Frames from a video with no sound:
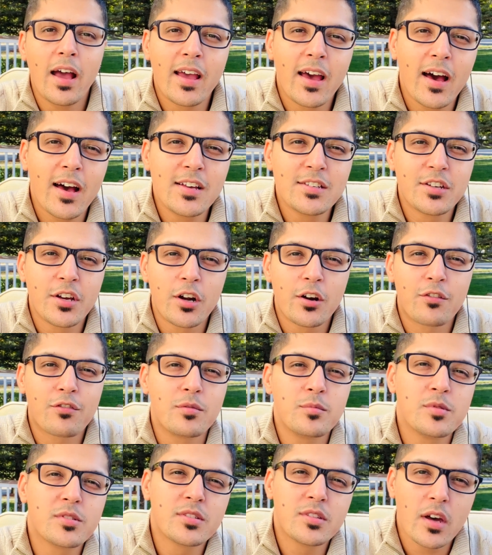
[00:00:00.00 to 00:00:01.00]
guys, here
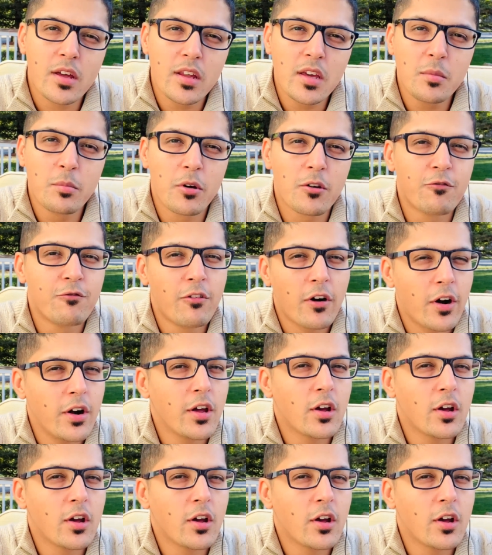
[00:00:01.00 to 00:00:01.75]
from sunny but very